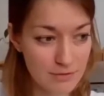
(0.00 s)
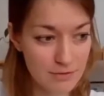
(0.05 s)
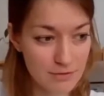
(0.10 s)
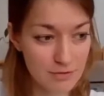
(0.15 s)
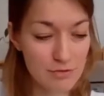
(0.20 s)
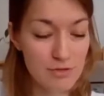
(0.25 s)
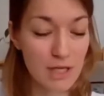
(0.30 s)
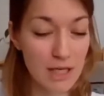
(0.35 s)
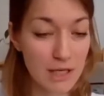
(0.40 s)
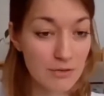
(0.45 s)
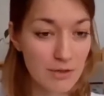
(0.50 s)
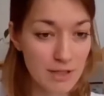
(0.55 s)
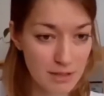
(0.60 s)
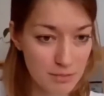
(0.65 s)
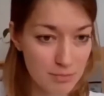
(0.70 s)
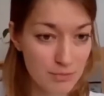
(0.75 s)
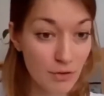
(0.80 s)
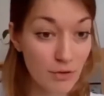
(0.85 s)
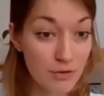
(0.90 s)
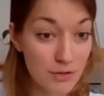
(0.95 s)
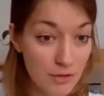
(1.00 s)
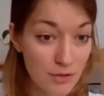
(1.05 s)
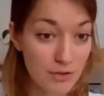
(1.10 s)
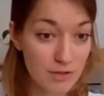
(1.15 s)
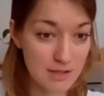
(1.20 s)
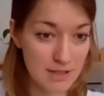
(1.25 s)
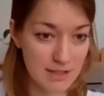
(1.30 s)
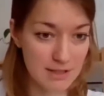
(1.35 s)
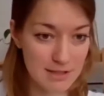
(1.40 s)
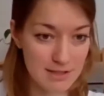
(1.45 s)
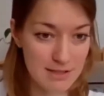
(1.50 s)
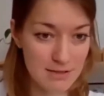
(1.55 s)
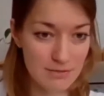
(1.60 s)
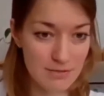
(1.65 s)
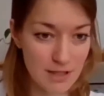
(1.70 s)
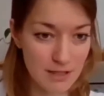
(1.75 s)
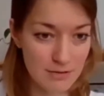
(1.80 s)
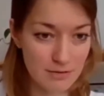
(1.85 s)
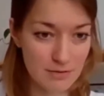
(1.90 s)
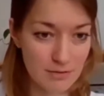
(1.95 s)
generate a broader audience
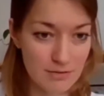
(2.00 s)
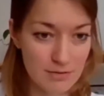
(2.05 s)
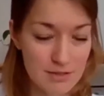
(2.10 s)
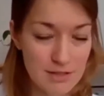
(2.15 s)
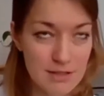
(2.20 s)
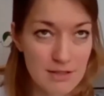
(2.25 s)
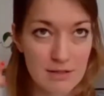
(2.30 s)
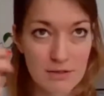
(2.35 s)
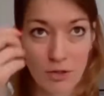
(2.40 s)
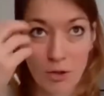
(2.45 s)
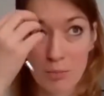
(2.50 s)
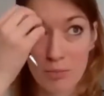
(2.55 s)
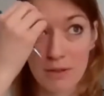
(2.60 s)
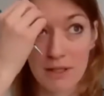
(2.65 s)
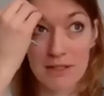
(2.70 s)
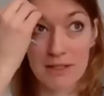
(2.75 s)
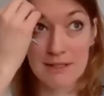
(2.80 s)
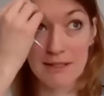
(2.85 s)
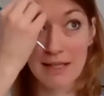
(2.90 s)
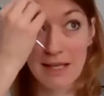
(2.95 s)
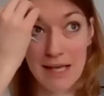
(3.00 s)
around those topics.